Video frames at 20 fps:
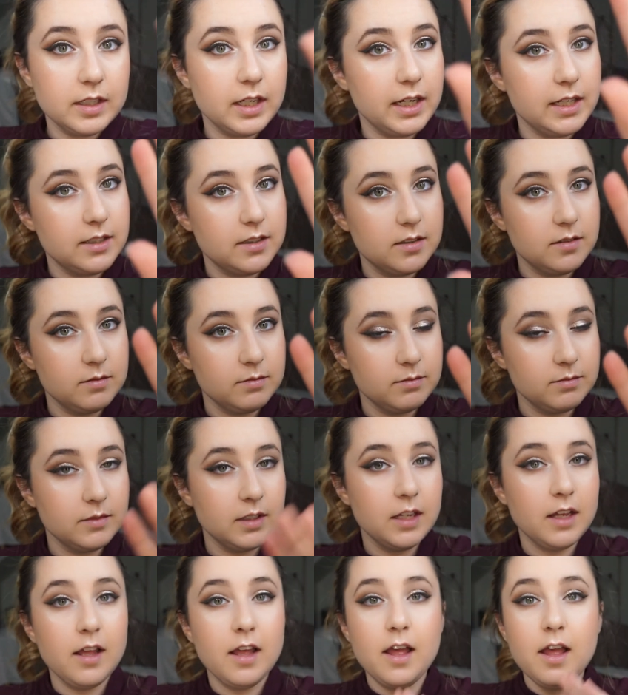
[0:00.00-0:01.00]
Guys,
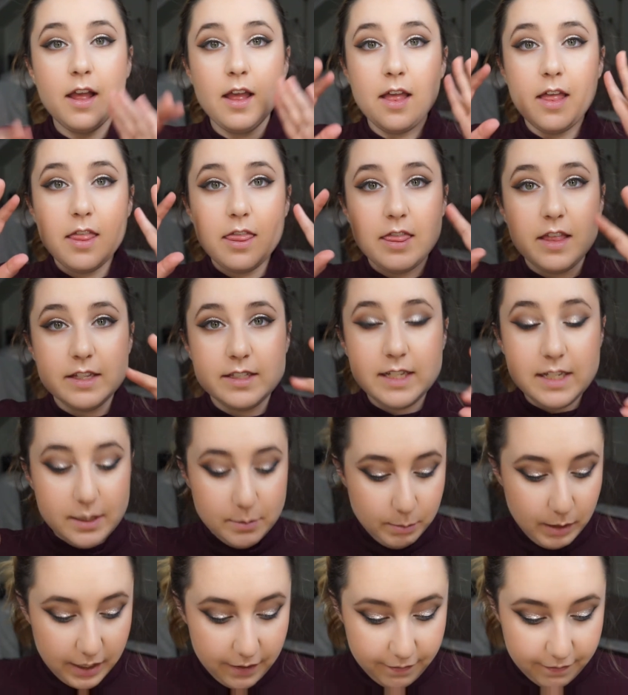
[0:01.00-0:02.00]
this
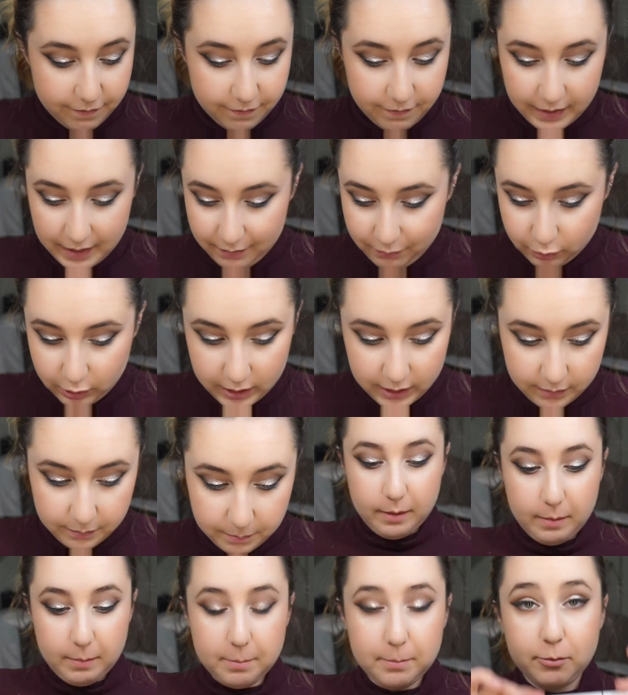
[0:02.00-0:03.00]
is my favorite
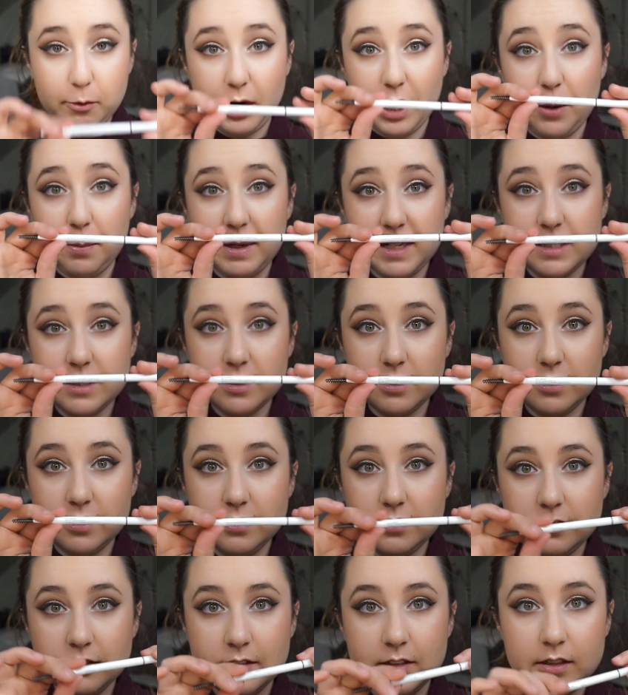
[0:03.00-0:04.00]
brow pencil